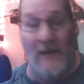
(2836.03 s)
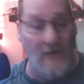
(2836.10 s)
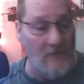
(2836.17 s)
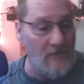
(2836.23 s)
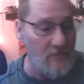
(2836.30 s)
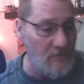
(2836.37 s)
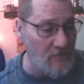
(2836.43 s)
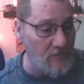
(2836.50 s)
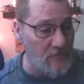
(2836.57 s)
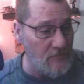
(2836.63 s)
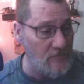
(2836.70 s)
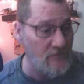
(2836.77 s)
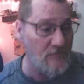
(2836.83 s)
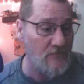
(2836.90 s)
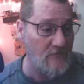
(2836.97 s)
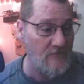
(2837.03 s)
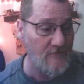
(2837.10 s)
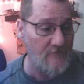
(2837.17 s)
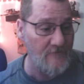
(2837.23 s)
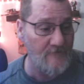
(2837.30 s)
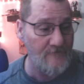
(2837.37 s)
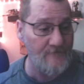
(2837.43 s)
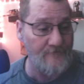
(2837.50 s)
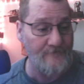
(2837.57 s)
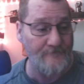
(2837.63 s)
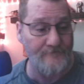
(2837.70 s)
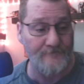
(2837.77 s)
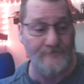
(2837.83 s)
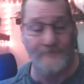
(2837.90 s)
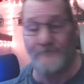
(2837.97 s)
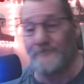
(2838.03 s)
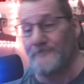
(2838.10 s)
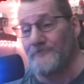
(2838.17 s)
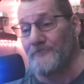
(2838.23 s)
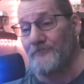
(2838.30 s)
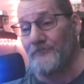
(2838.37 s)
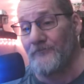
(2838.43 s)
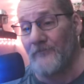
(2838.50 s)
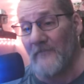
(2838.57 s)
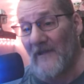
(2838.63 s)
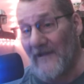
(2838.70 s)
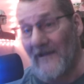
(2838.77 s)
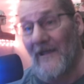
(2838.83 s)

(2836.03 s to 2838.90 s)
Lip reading: It happens. It happens.